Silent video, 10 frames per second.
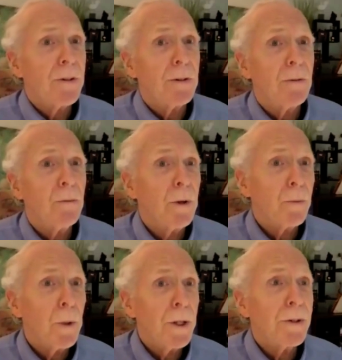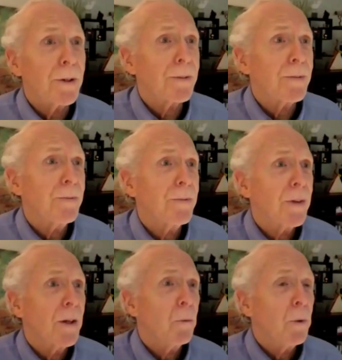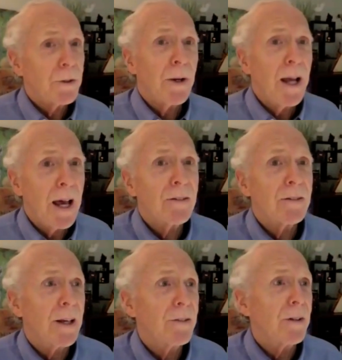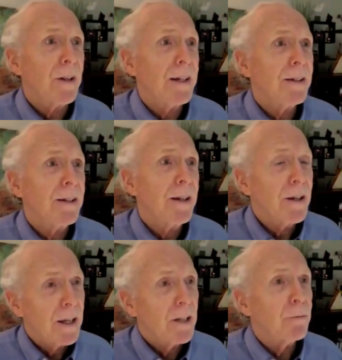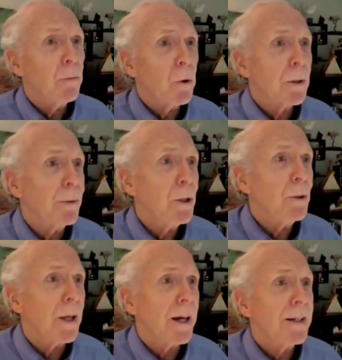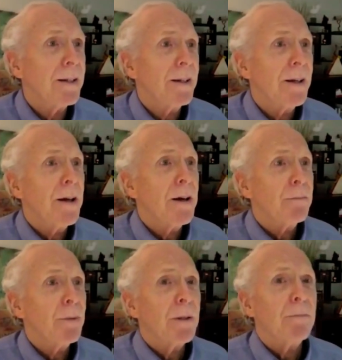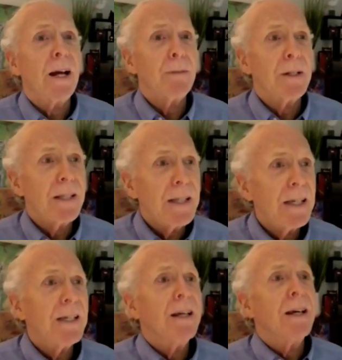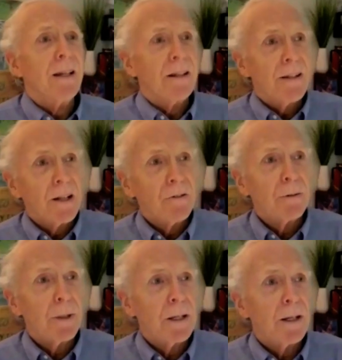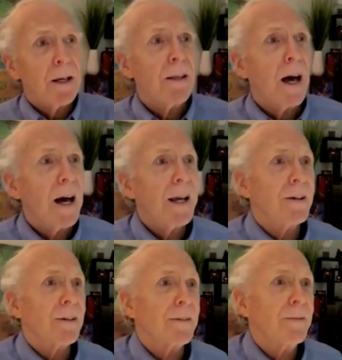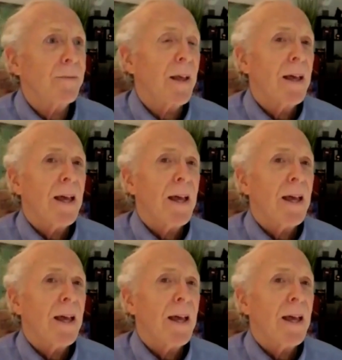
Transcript: the opposite with winter. Winter has less light. It's more blue light, but the vitamin D tends to be higher.